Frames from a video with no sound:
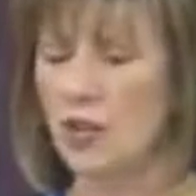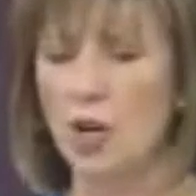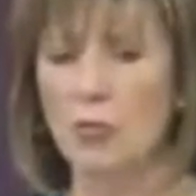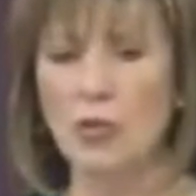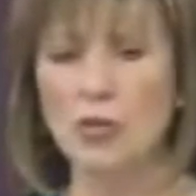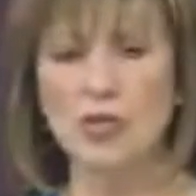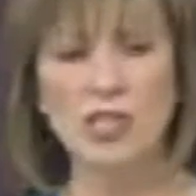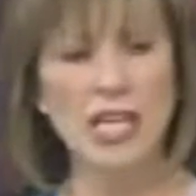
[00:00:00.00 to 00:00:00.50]

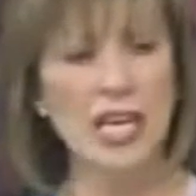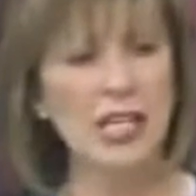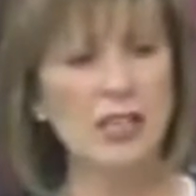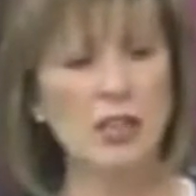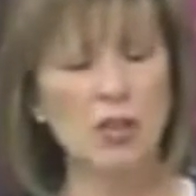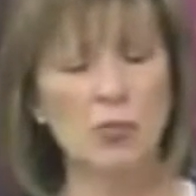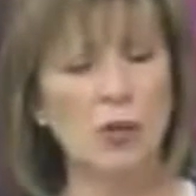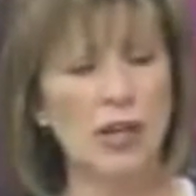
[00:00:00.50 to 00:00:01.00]
almost
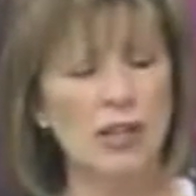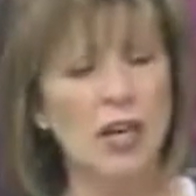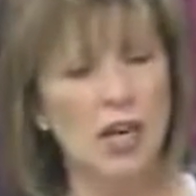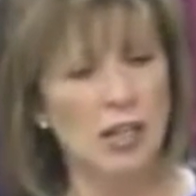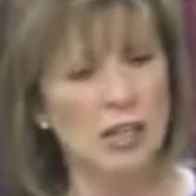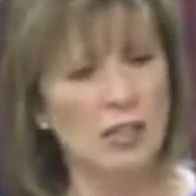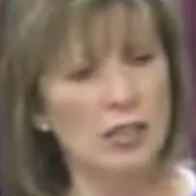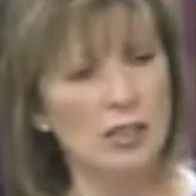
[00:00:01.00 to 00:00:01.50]
take your breath.
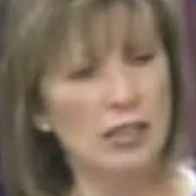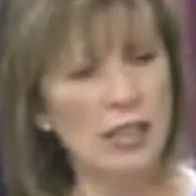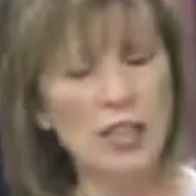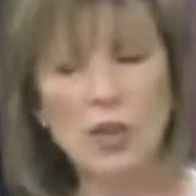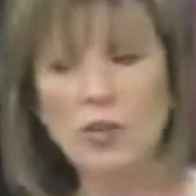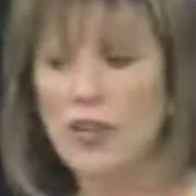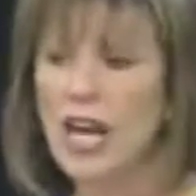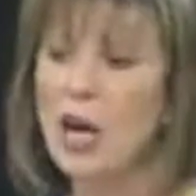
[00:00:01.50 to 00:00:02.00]
You
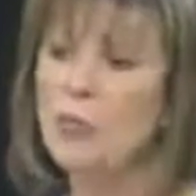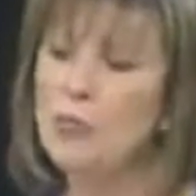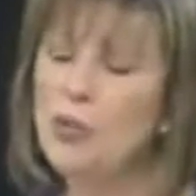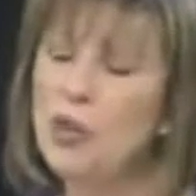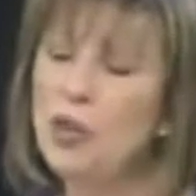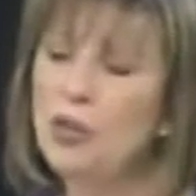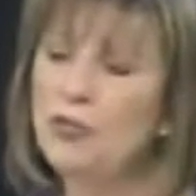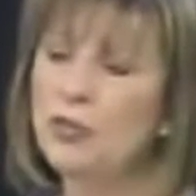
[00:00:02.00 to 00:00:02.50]
know, how
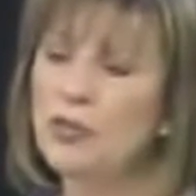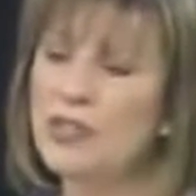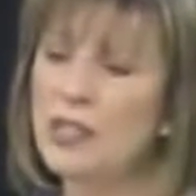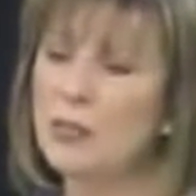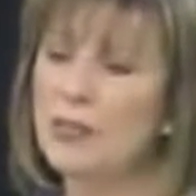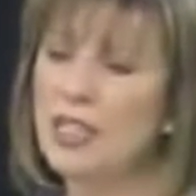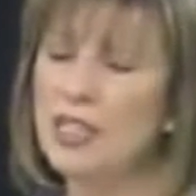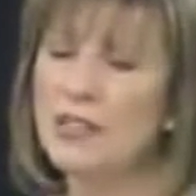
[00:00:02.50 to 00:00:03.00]
beautiful
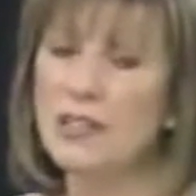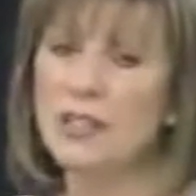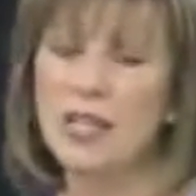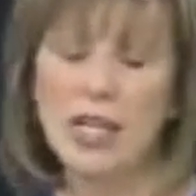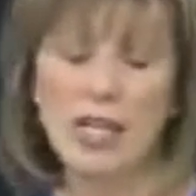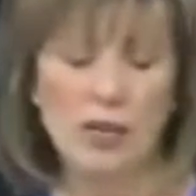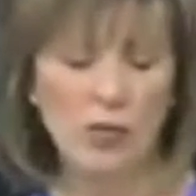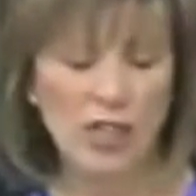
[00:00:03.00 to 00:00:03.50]
something is.
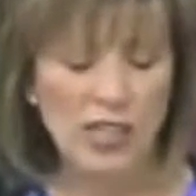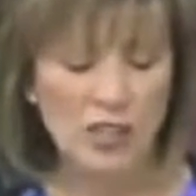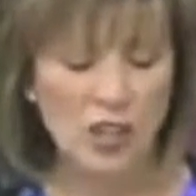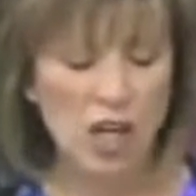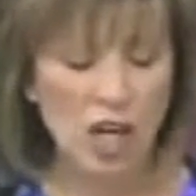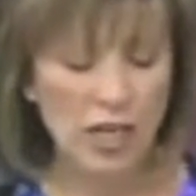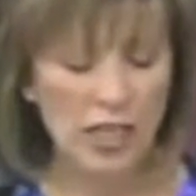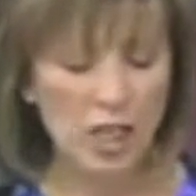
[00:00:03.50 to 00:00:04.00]
When it's
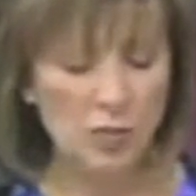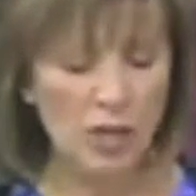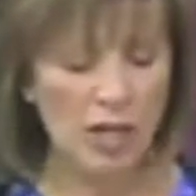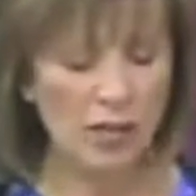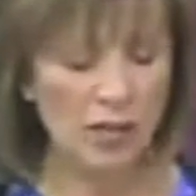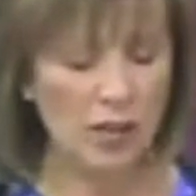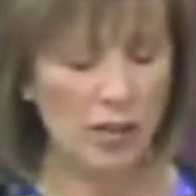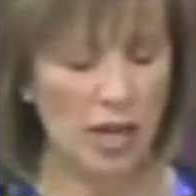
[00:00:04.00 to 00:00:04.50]
talking
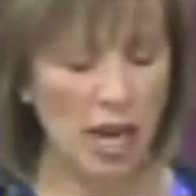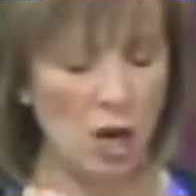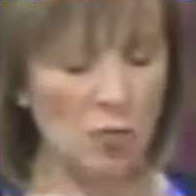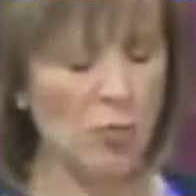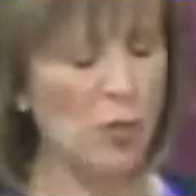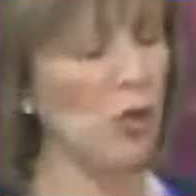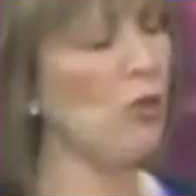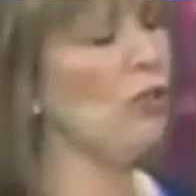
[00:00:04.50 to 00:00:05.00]
about how
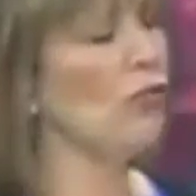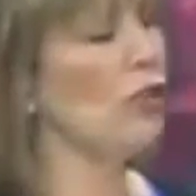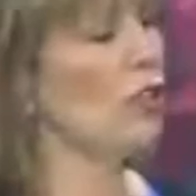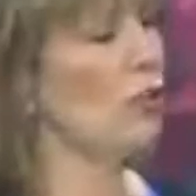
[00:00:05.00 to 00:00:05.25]
beautiful